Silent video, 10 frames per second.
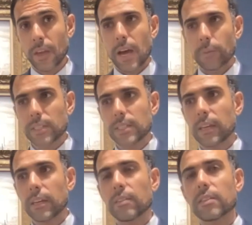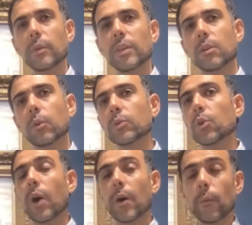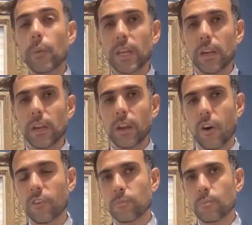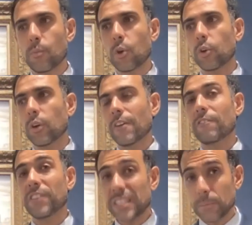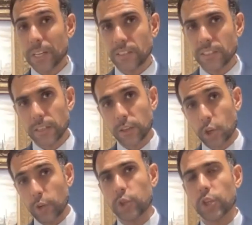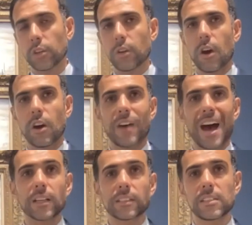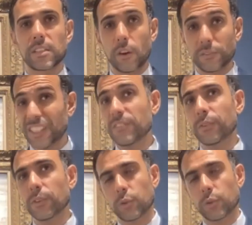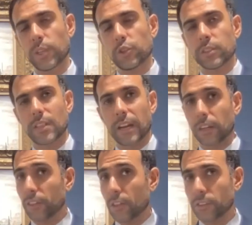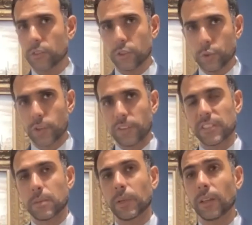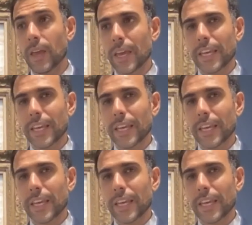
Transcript: I would say there is also a will of more visibility and inclusion of artists of different regions that are not usually visible